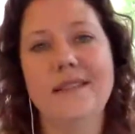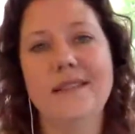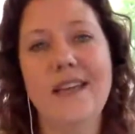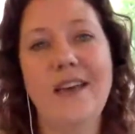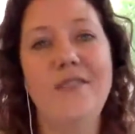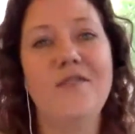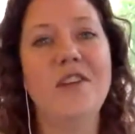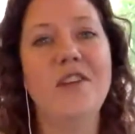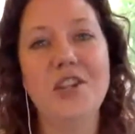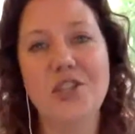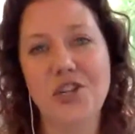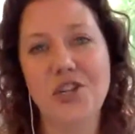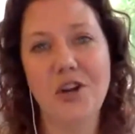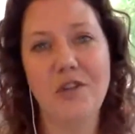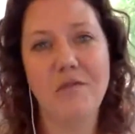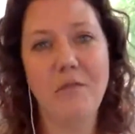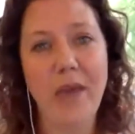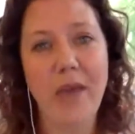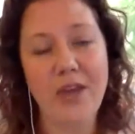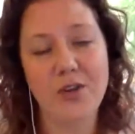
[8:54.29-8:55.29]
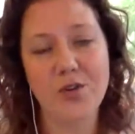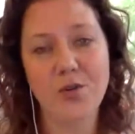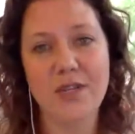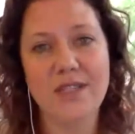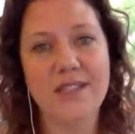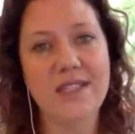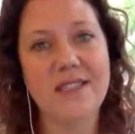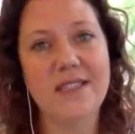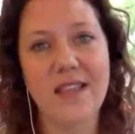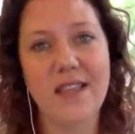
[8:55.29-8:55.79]
definition of
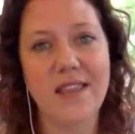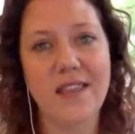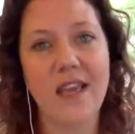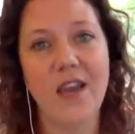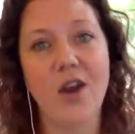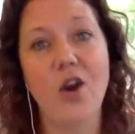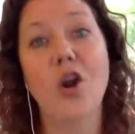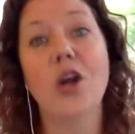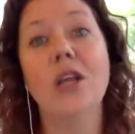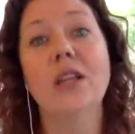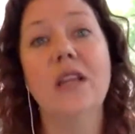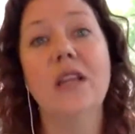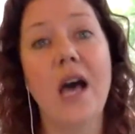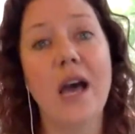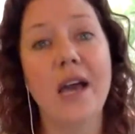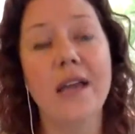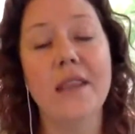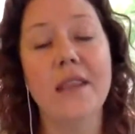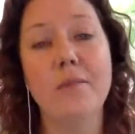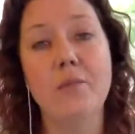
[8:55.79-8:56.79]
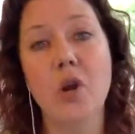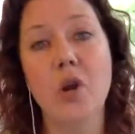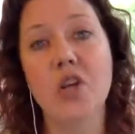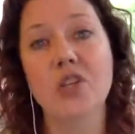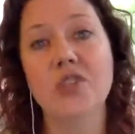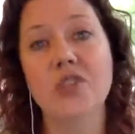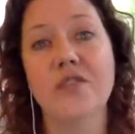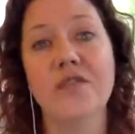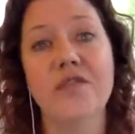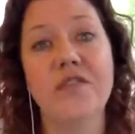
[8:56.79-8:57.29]
boundaries is that they are a line that
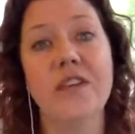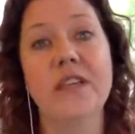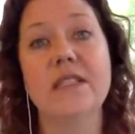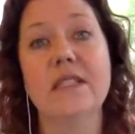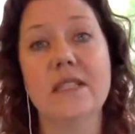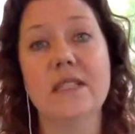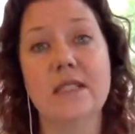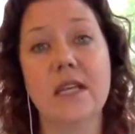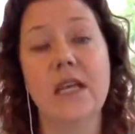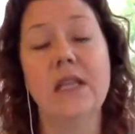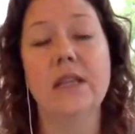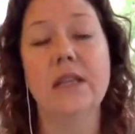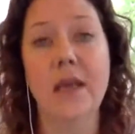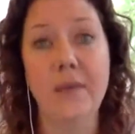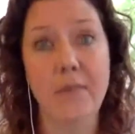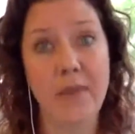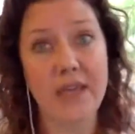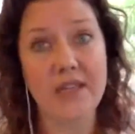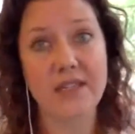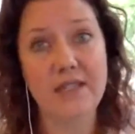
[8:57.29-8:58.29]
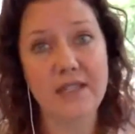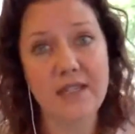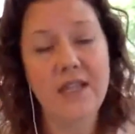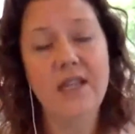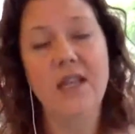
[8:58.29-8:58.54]
marks or fixes a limit.